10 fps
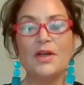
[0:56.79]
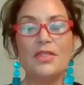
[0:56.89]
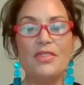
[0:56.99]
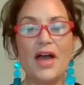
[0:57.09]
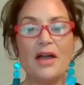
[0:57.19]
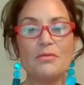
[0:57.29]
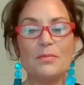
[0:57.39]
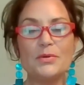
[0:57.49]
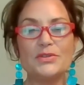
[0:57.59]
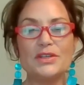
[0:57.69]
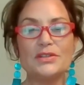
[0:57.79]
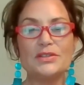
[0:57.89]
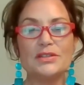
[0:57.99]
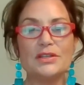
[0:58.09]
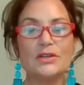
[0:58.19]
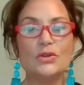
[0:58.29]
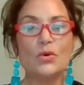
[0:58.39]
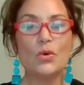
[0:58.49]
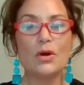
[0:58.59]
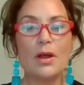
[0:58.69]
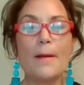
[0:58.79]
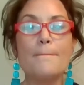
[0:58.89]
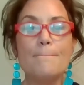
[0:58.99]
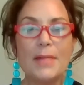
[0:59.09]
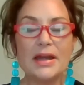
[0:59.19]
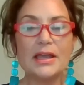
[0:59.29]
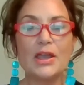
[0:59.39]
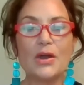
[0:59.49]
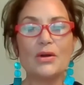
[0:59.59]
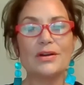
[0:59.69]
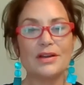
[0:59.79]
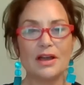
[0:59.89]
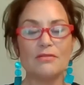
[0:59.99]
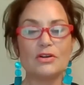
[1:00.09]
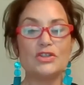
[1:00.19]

That represents your Medicare coverage.